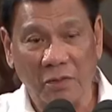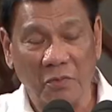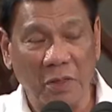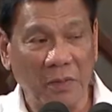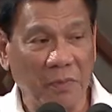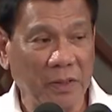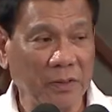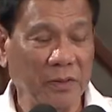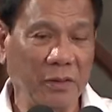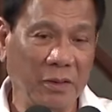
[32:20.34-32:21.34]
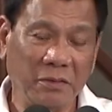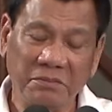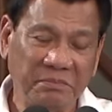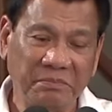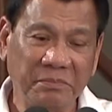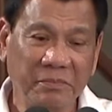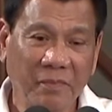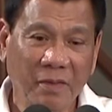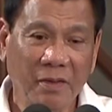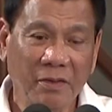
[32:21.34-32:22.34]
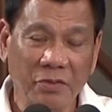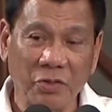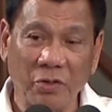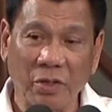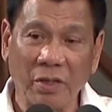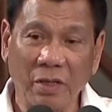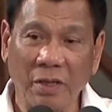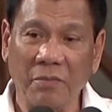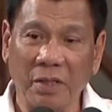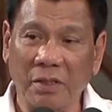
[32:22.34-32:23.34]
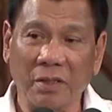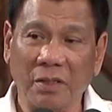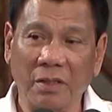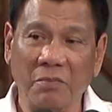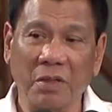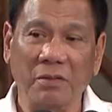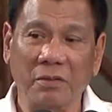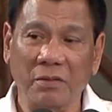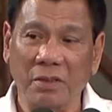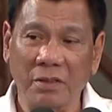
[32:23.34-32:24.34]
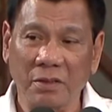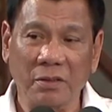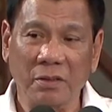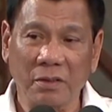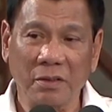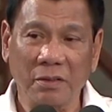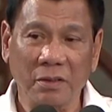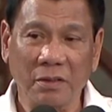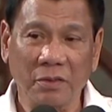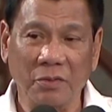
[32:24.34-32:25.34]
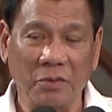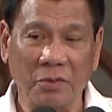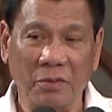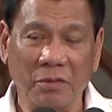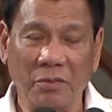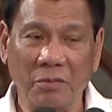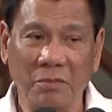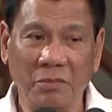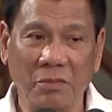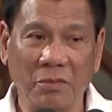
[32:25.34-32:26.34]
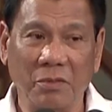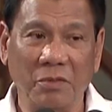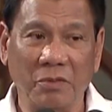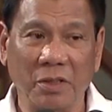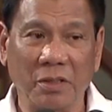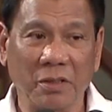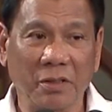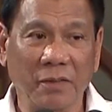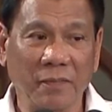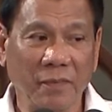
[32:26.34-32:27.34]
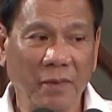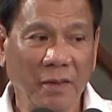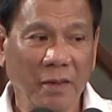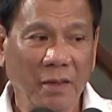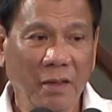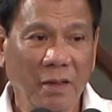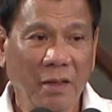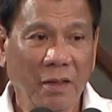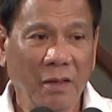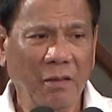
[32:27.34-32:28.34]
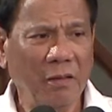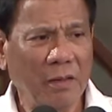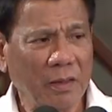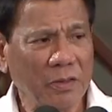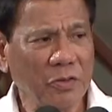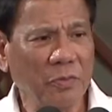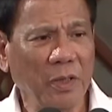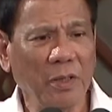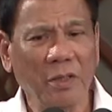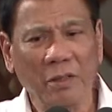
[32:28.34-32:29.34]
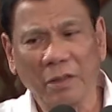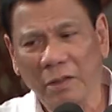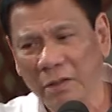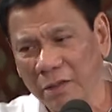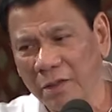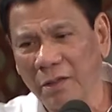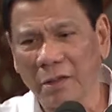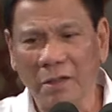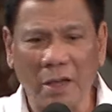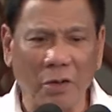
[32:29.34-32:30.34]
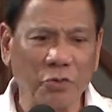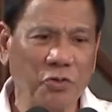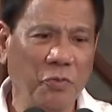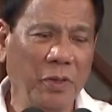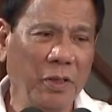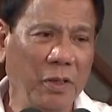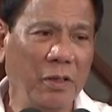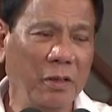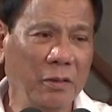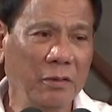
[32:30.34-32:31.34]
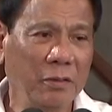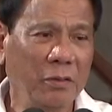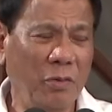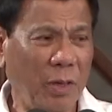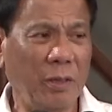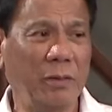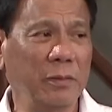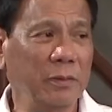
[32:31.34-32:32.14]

Obama, sorry, I'm not about to do that. You arrest me, oust me, go ahead.